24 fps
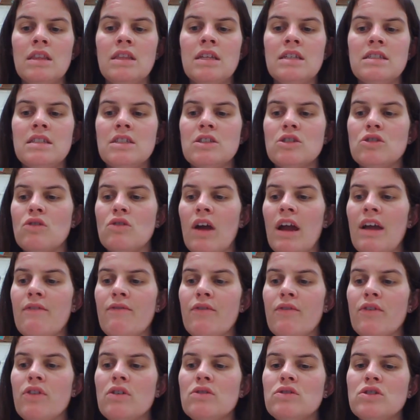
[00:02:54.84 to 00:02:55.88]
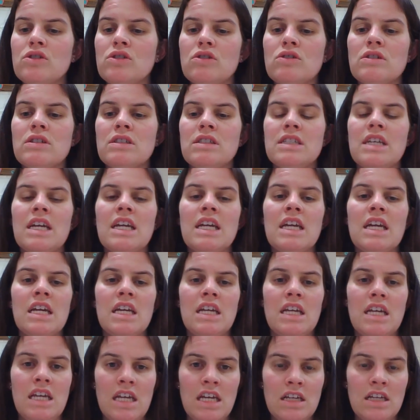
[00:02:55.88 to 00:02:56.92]
This is great for those students that
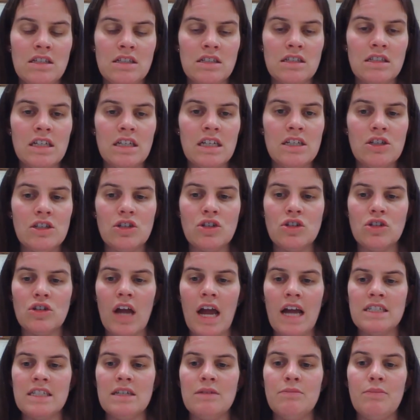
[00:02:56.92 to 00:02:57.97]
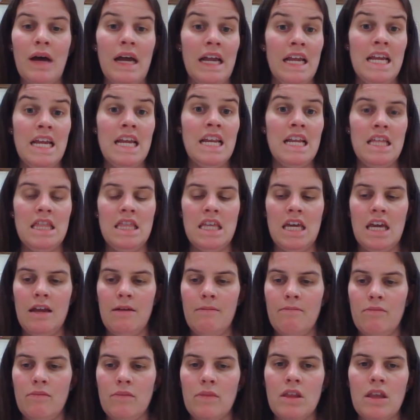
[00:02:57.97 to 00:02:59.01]
get easily distracted by
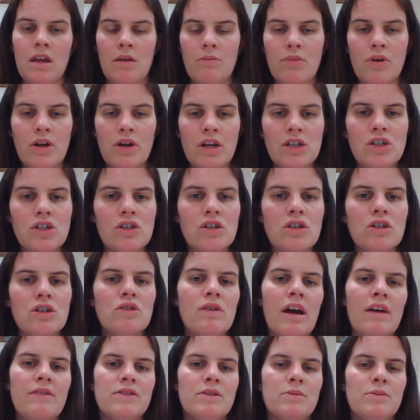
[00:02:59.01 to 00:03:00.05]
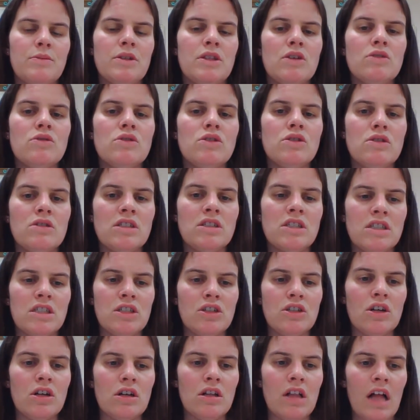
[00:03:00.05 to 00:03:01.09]
anything. I'm pretty sure you have some of those students
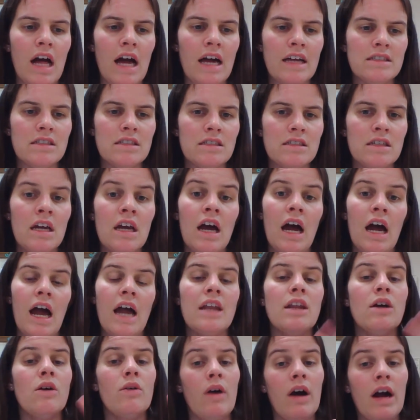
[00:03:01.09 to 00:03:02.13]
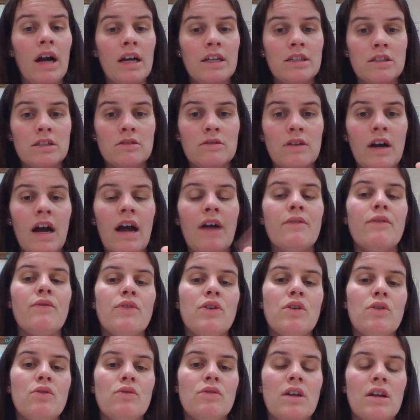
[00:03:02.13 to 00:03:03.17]
in your class. I know I do. I have a
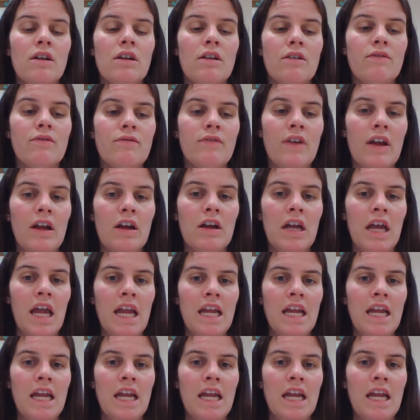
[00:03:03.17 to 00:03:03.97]
few that are very